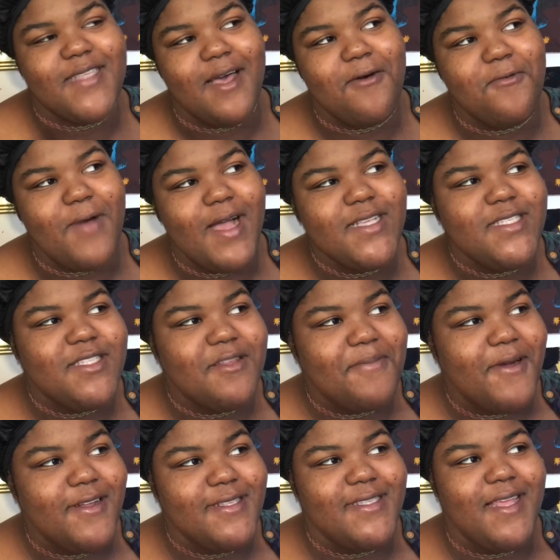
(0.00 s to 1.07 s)
I'll watch the
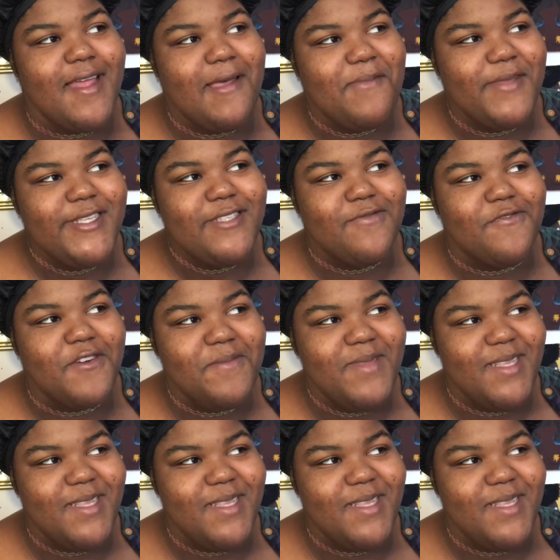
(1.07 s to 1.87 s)
parts that I've missed from